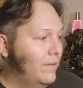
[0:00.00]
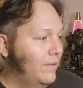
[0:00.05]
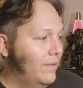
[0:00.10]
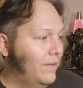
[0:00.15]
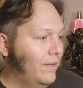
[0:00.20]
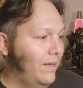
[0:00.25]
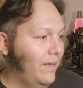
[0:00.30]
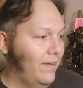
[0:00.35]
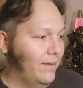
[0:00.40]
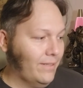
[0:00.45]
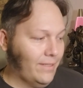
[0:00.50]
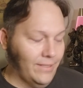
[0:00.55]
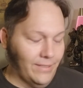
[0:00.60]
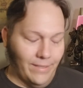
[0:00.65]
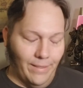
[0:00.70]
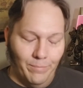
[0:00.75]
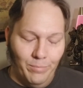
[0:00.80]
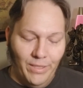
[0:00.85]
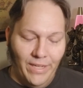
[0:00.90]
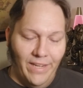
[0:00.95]

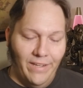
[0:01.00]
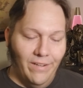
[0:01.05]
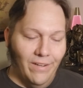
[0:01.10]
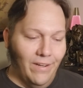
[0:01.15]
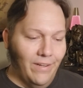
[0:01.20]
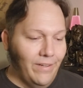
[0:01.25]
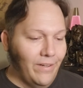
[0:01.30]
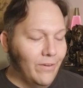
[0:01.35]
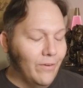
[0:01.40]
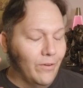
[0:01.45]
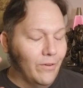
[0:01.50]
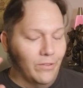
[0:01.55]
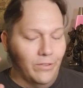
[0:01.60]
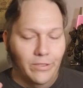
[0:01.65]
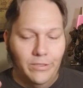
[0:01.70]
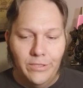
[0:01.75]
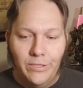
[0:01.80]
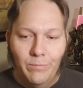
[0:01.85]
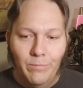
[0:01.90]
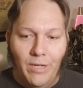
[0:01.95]
Because I planned on, you know,
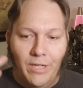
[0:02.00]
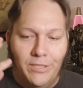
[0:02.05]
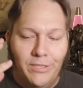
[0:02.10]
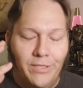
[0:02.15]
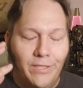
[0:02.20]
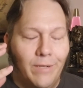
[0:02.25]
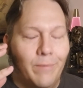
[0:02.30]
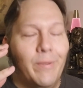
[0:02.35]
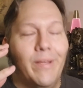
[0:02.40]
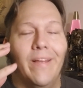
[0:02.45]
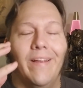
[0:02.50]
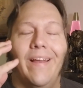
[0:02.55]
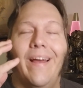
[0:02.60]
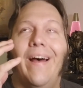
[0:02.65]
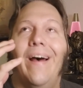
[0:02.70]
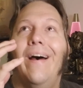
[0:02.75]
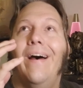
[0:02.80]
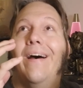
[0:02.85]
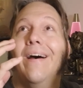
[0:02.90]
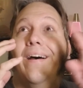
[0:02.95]
here's some oxygen, I'd be like,
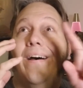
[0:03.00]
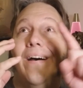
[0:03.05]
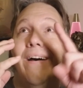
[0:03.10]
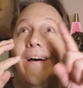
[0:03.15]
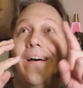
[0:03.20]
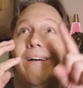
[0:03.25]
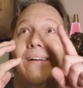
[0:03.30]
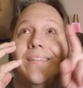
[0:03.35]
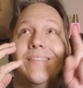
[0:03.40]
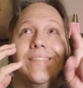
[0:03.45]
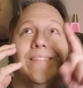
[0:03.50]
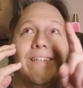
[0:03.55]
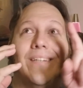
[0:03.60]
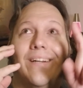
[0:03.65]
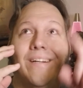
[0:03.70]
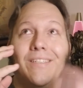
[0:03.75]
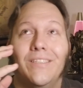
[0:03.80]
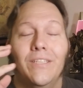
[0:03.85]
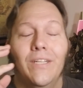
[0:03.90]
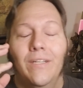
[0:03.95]
that's not
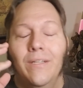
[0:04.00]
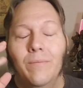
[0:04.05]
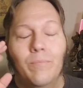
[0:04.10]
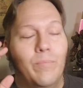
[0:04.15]
oxygen,